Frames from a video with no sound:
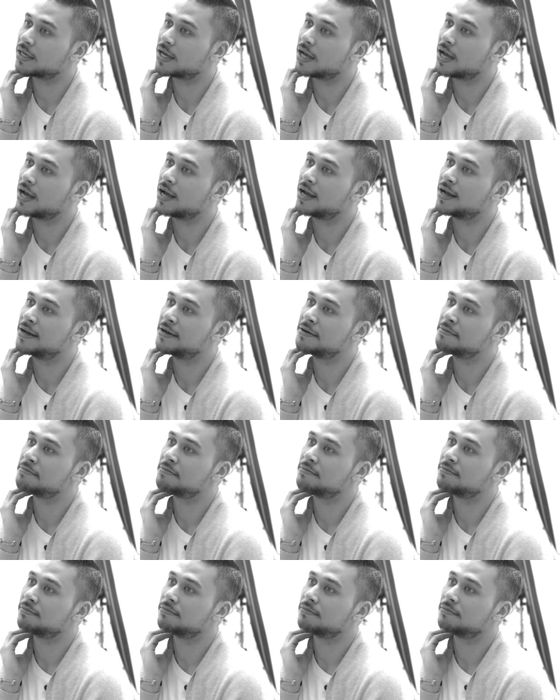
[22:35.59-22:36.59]

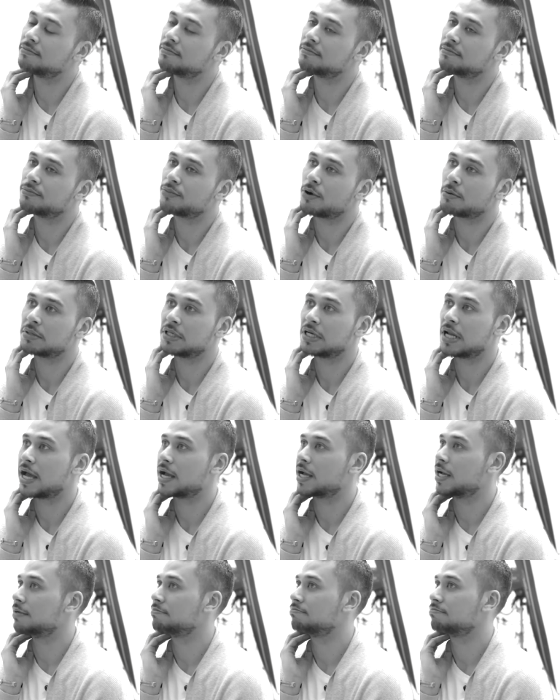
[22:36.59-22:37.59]
Um, probably
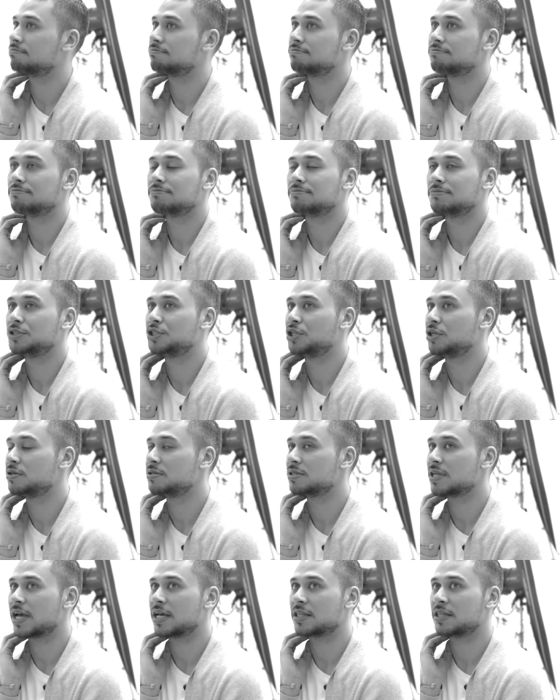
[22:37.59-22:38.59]
like a
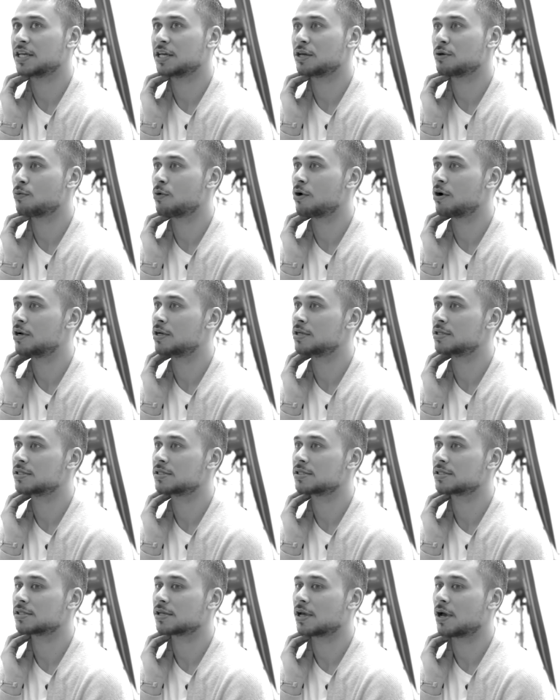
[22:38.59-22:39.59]
Tuesday, I think it
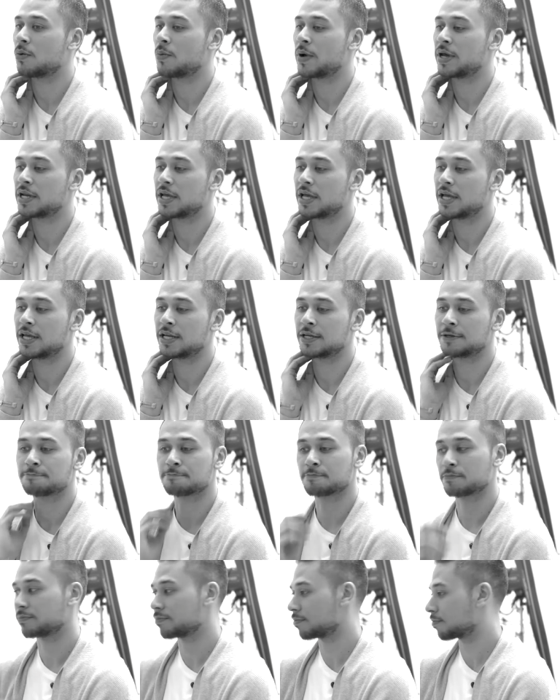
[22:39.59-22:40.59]
was. I went in,
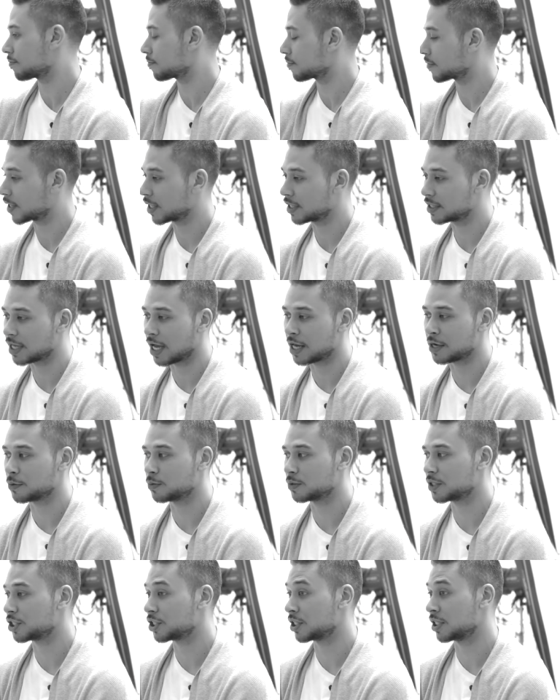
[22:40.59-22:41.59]
done the
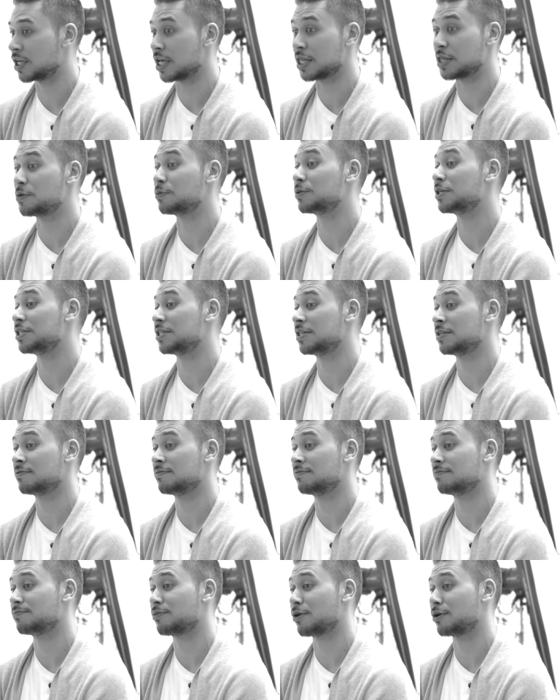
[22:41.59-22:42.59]
audition. The
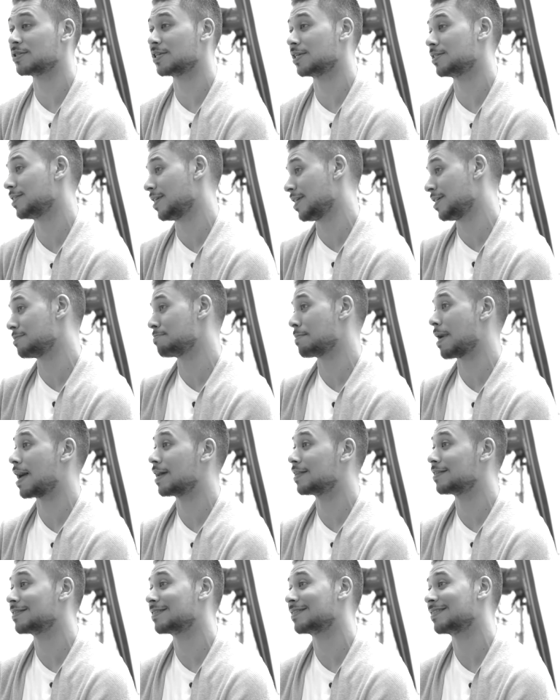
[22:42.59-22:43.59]
audition process is
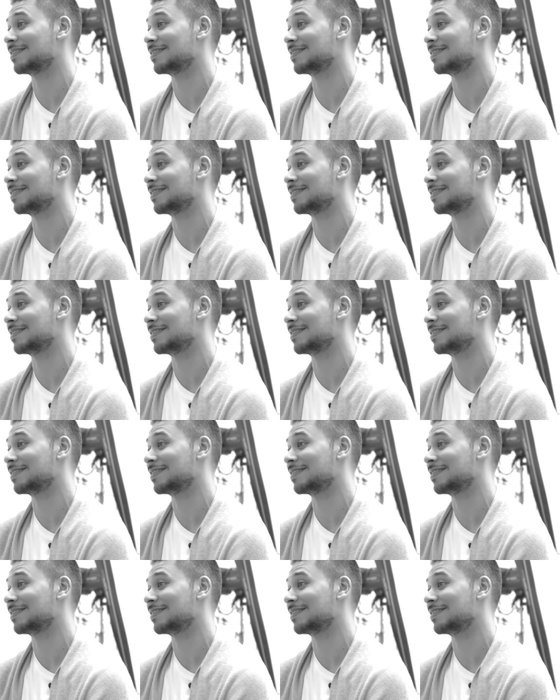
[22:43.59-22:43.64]
mad.